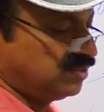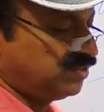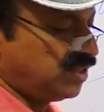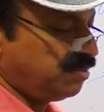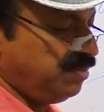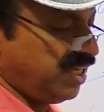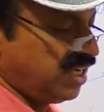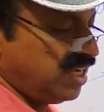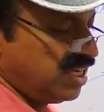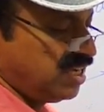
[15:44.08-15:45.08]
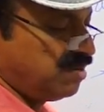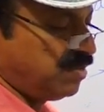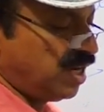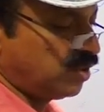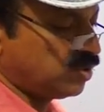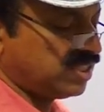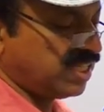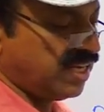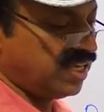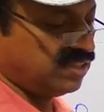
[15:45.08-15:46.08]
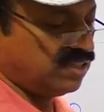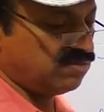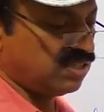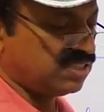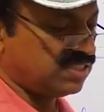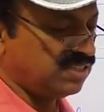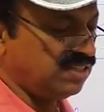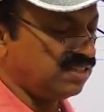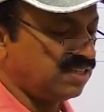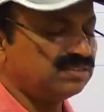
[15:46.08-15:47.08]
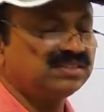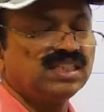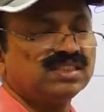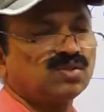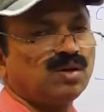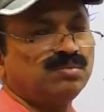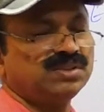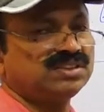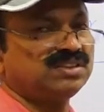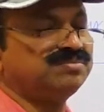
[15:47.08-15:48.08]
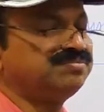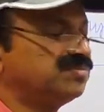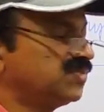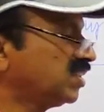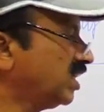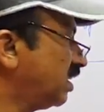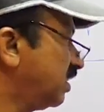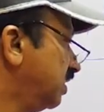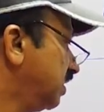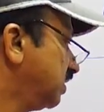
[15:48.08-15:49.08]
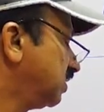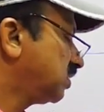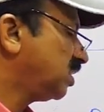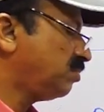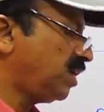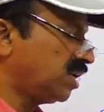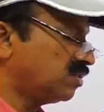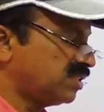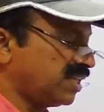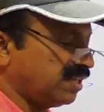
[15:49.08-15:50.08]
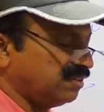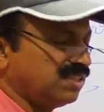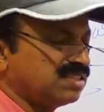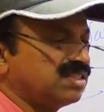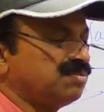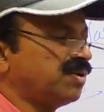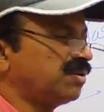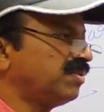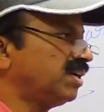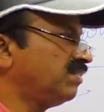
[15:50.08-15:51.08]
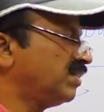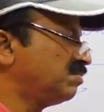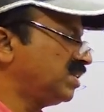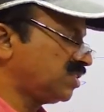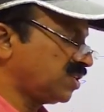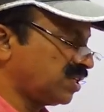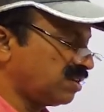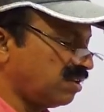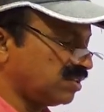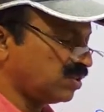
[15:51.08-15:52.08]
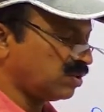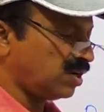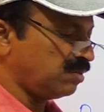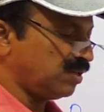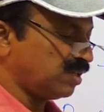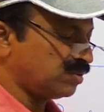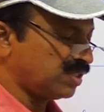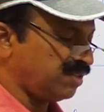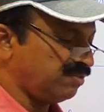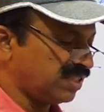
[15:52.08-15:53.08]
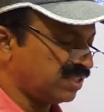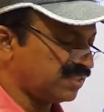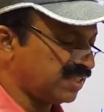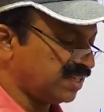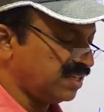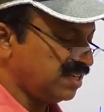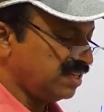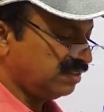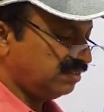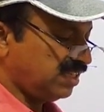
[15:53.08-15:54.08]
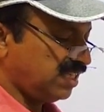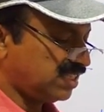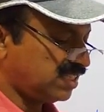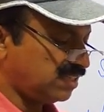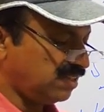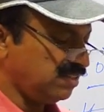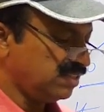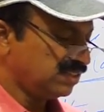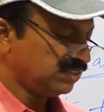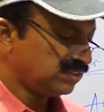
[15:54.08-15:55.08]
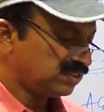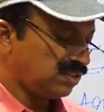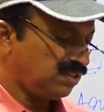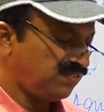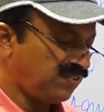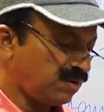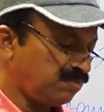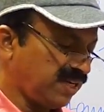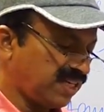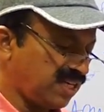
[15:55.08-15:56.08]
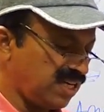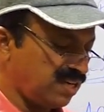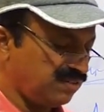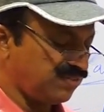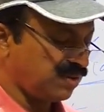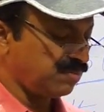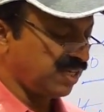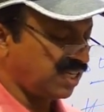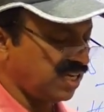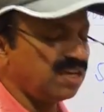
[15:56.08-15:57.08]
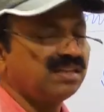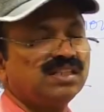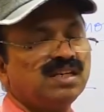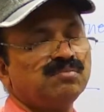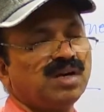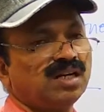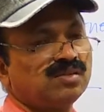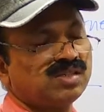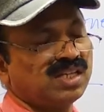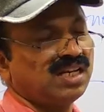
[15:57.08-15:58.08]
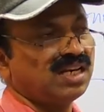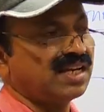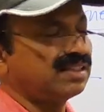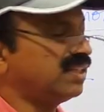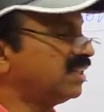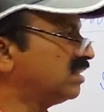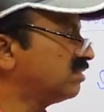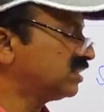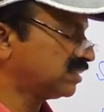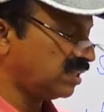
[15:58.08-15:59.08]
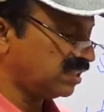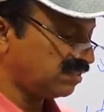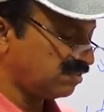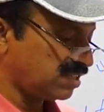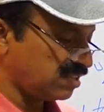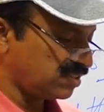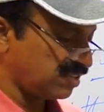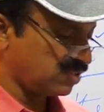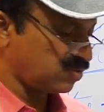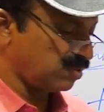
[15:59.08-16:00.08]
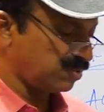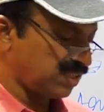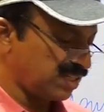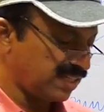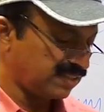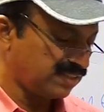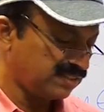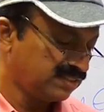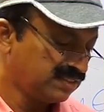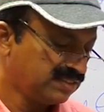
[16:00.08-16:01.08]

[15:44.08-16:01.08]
Farmiki Malguziri that was established. Okay, so Malguziri, this Department of Administration also called Malguziri, we can say. This so Farmaki E Malguziri, like that, that is called, that is also established like that.